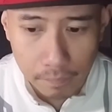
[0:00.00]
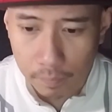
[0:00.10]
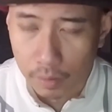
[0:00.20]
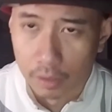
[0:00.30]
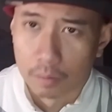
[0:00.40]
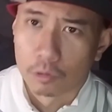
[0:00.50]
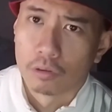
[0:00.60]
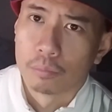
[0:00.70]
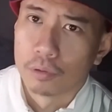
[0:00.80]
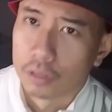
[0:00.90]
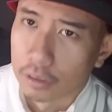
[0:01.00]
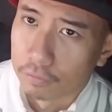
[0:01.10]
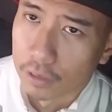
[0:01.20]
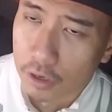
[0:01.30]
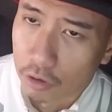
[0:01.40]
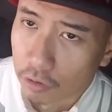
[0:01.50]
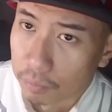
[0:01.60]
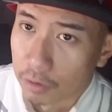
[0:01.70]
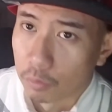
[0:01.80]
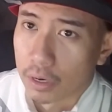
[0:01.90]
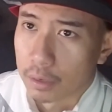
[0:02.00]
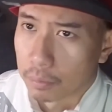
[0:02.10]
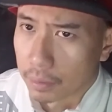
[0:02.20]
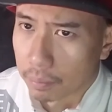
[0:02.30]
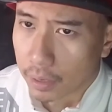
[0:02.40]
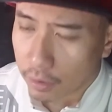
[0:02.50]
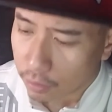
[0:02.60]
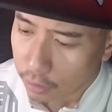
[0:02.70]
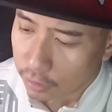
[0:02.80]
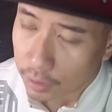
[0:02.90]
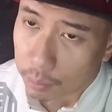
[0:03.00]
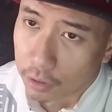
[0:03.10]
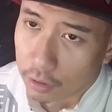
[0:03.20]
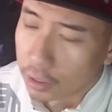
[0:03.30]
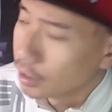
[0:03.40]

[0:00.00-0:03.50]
But I'm going to put that video of me riding my bike on a separate